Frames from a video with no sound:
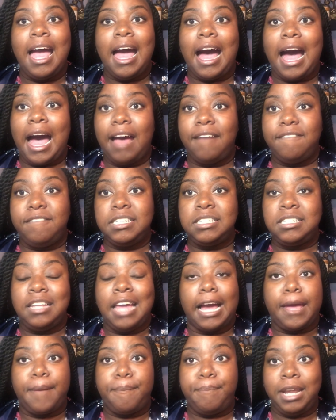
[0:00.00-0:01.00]
obviously I
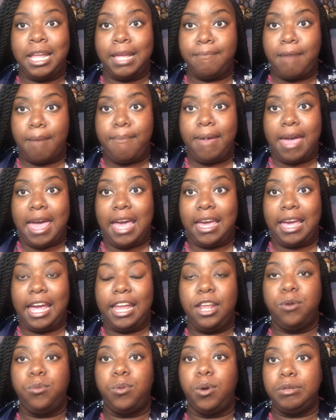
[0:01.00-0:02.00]
can put it in my bag and
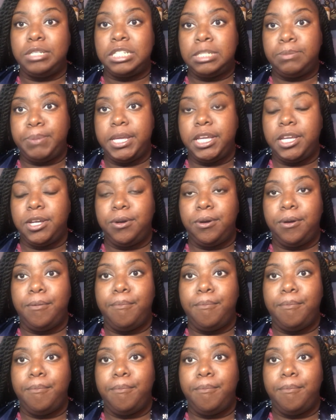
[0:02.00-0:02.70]
it won't spill.